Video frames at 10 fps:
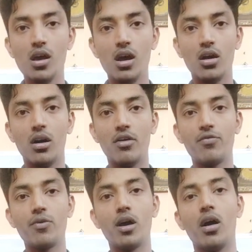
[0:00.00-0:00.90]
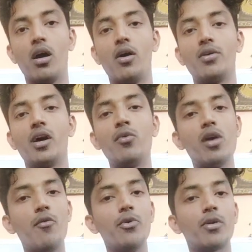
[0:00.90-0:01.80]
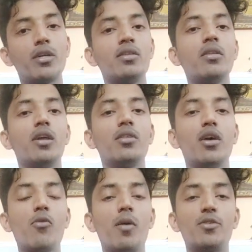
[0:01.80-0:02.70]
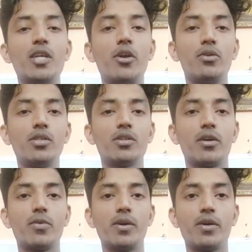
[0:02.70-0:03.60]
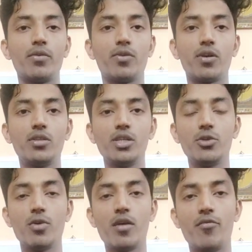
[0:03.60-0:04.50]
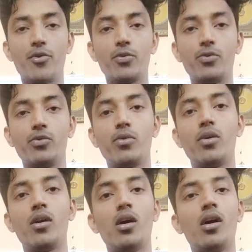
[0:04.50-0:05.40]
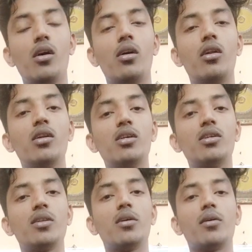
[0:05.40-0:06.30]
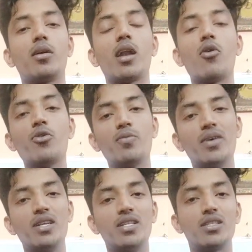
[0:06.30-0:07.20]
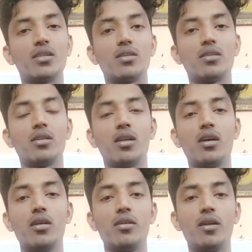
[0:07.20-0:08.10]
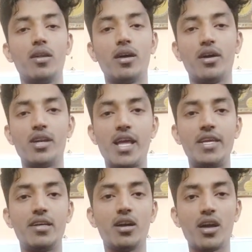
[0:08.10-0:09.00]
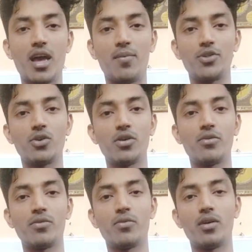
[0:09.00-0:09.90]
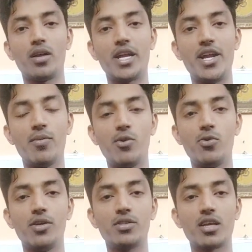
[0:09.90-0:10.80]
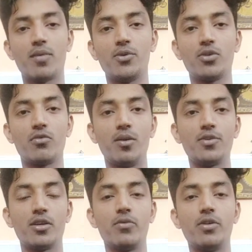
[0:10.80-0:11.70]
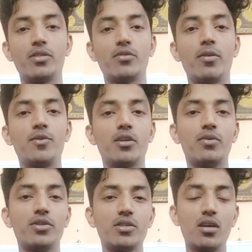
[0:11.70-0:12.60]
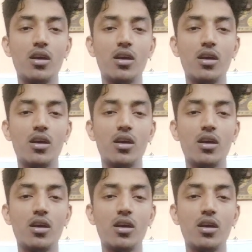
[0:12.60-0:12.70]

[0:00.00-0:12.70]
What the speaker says: Now you have to run the website on a server. For this you have to learn the cloud-based like Amazon AWS, Amazon Web Services.